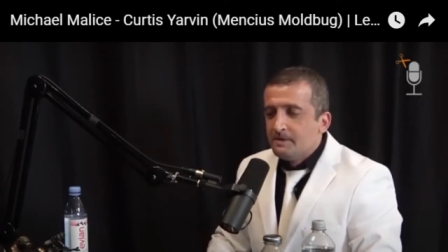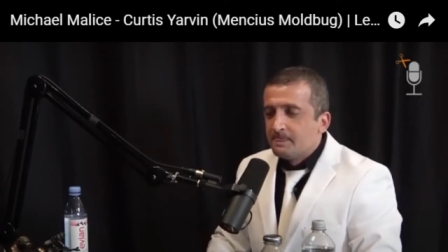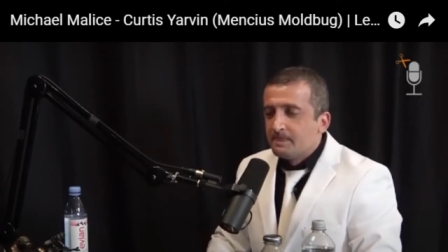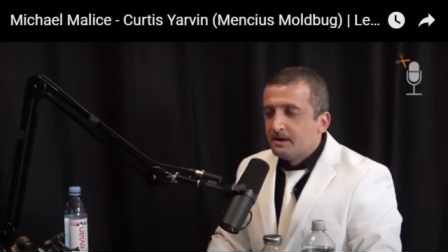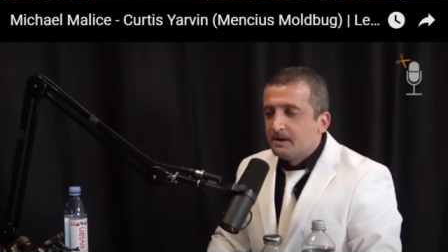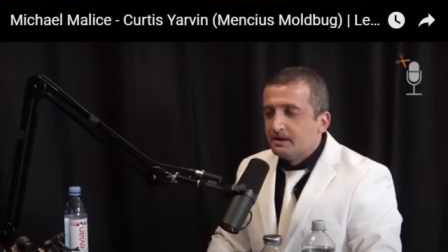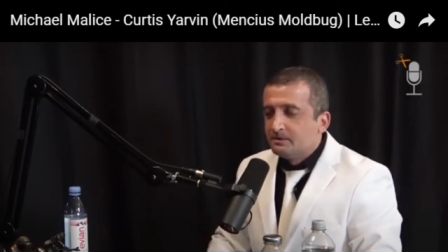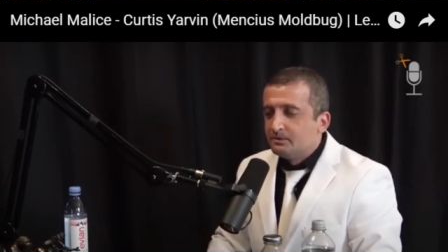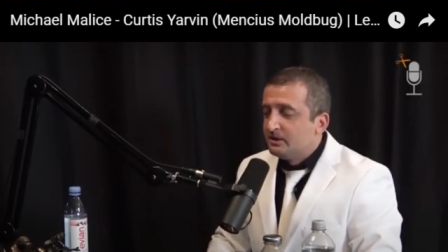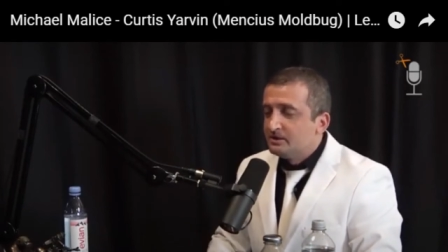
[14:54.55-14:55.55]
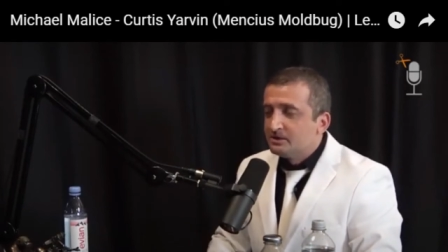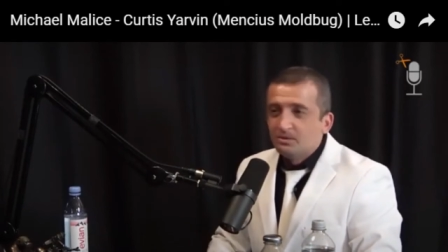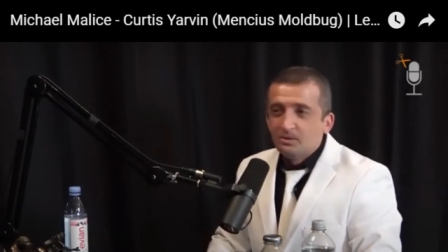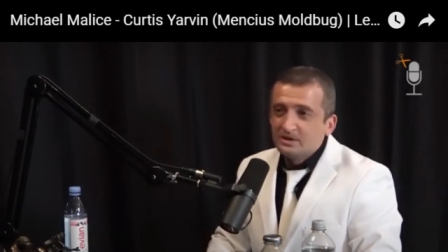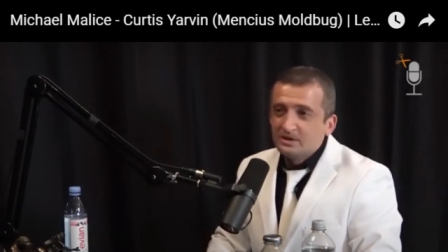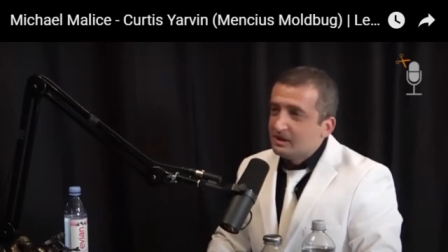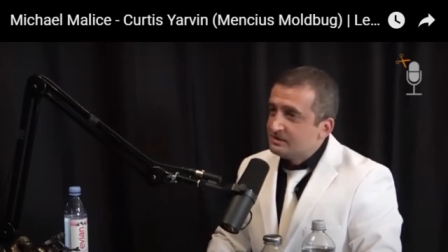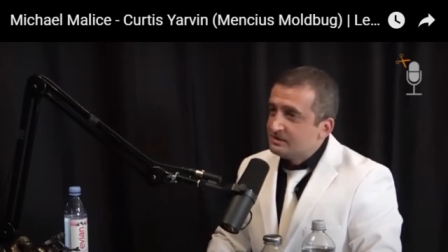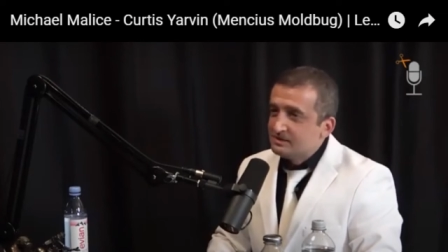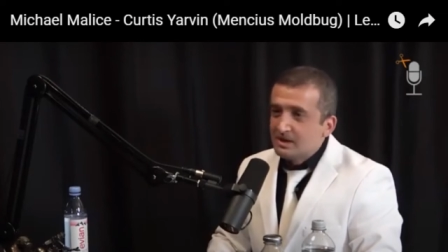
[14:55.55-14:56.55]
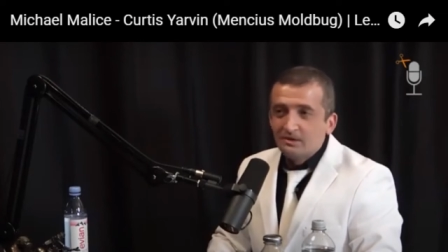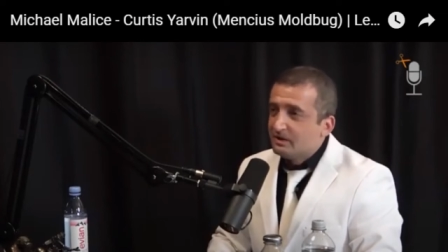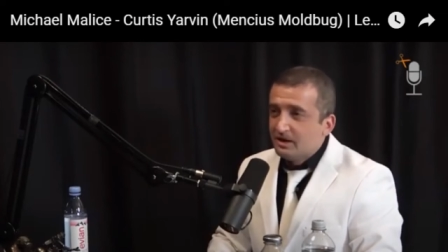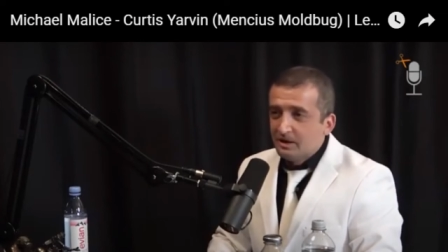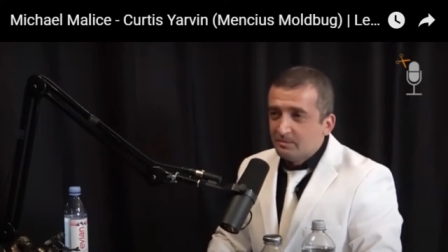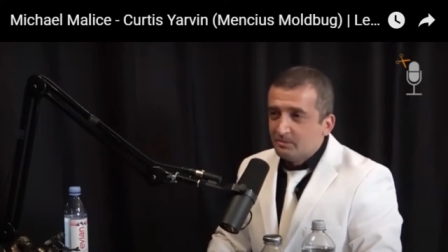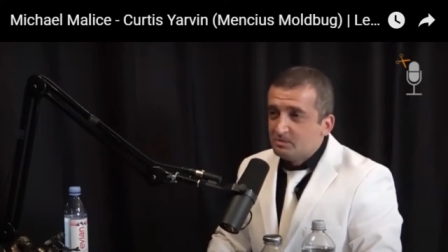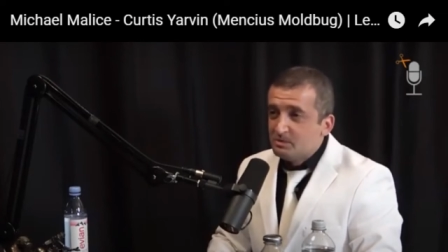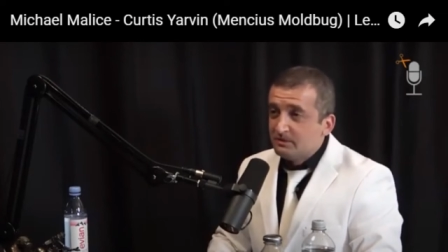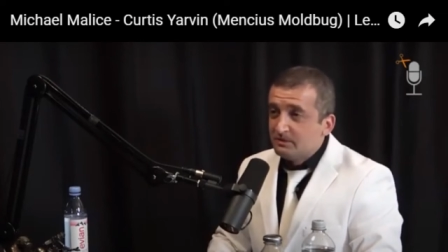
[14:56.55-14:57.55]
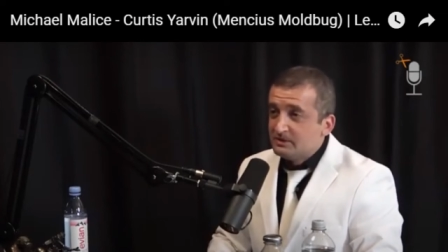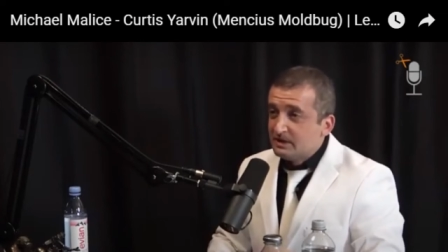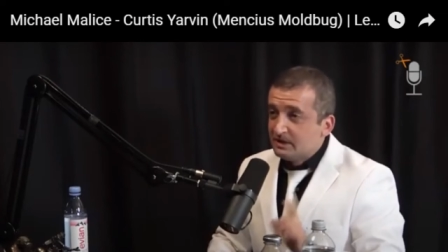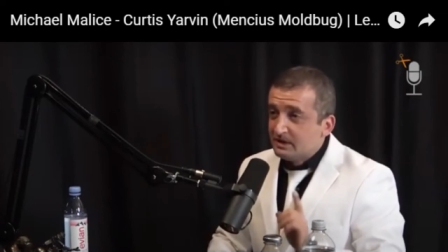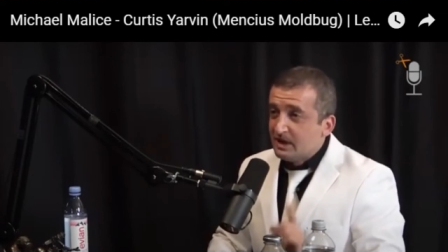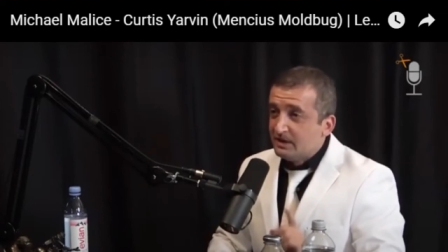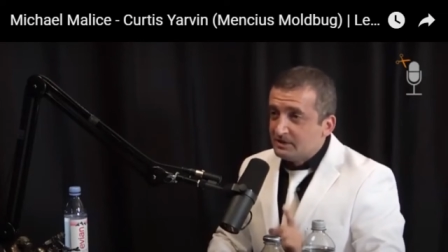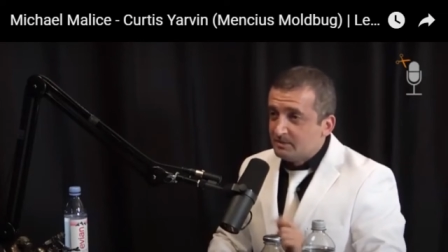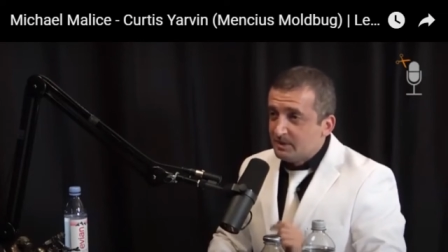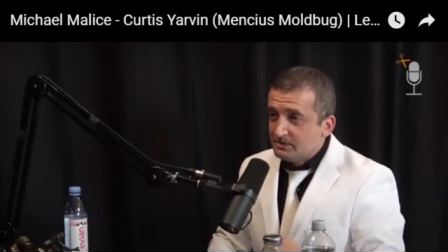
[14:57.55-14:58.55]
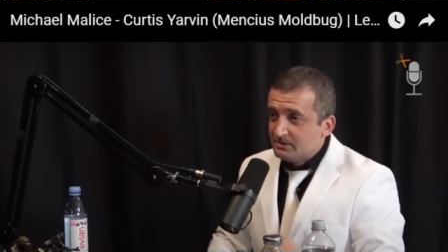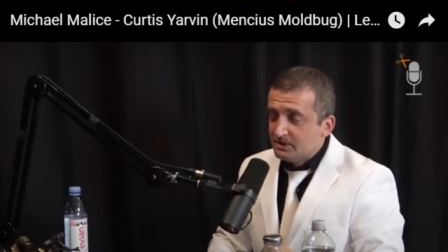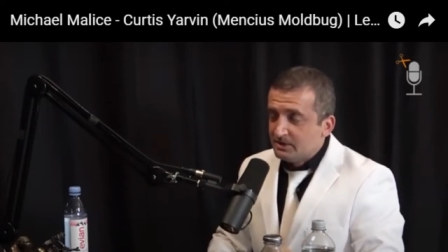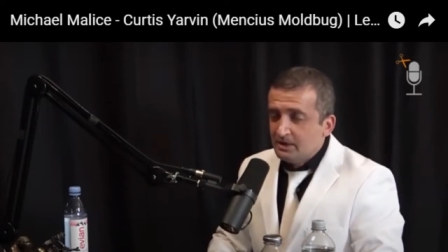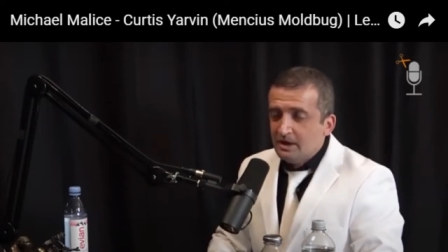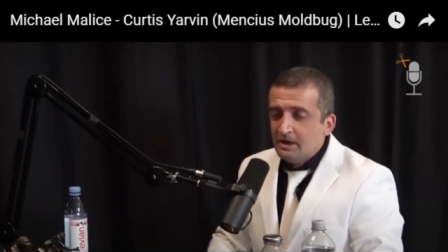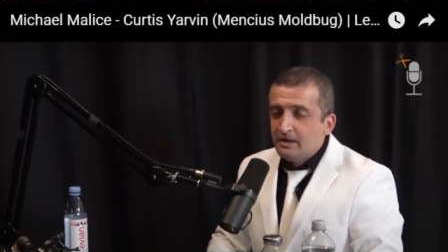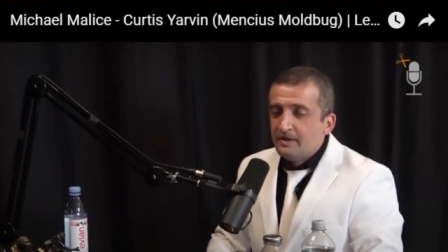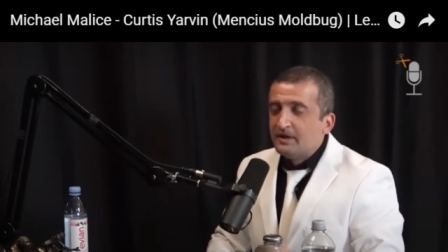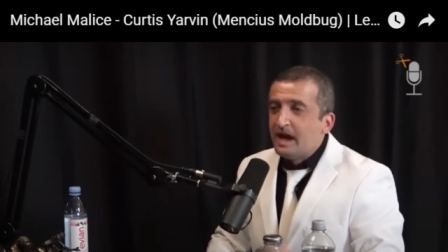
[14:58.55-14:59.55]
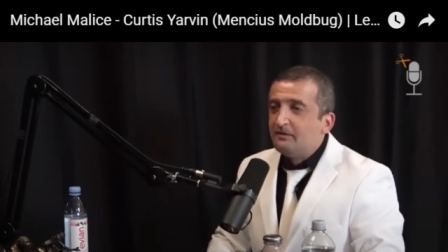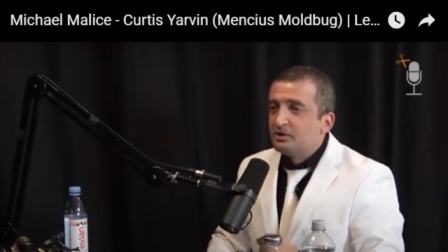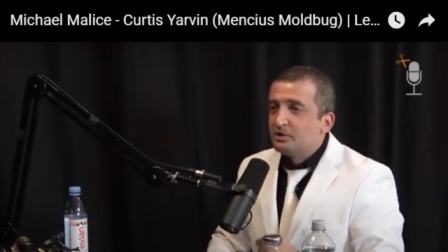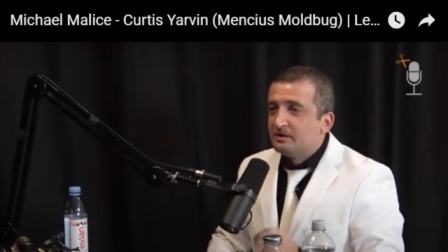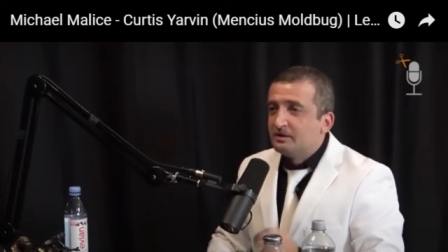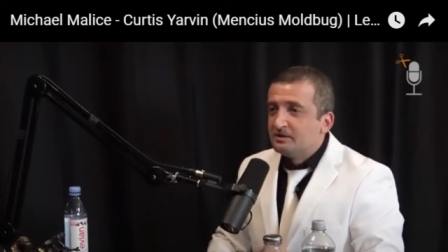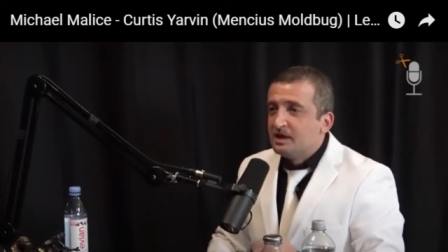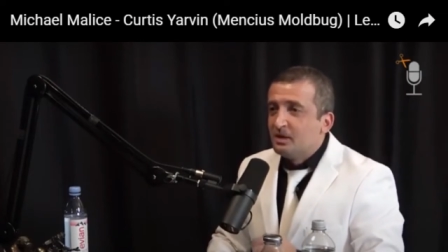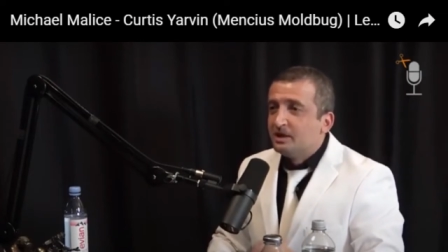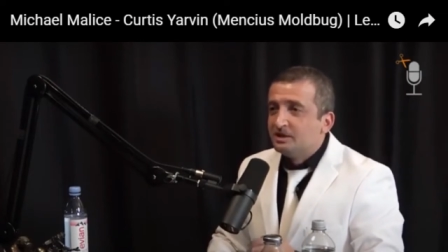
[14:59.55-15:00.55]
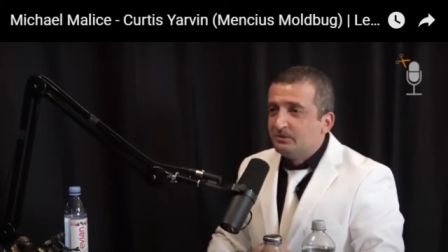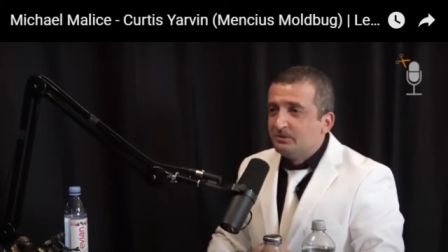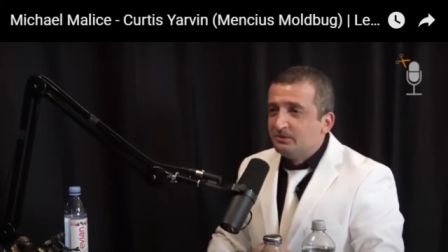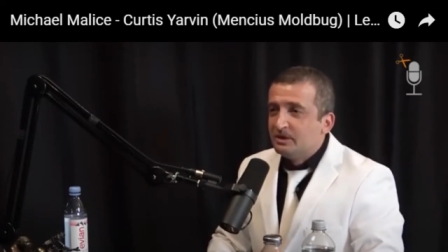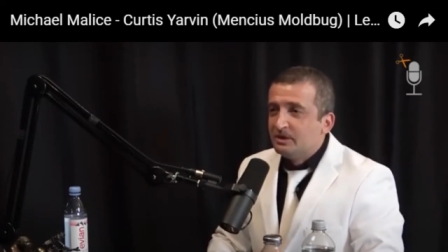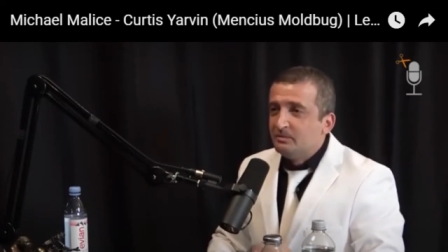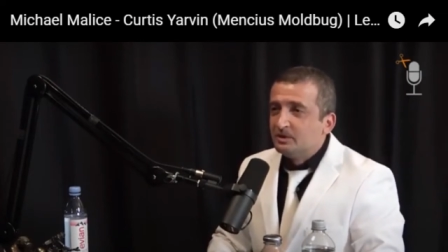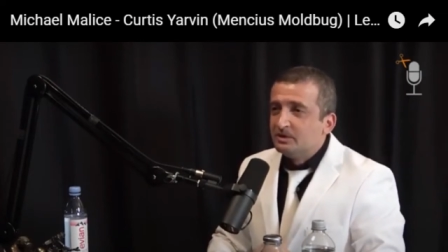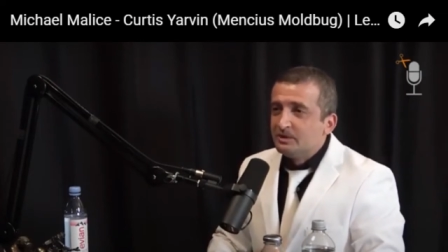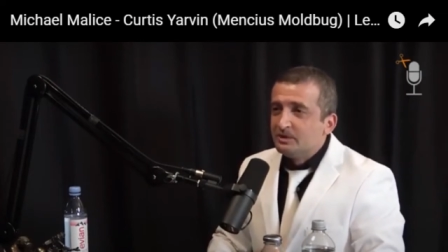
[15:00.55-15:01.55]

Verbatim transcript: uh, one of his quotes that I say all the time, which people have seen a lot in this past year, that the average man does not want to be free; he merely wants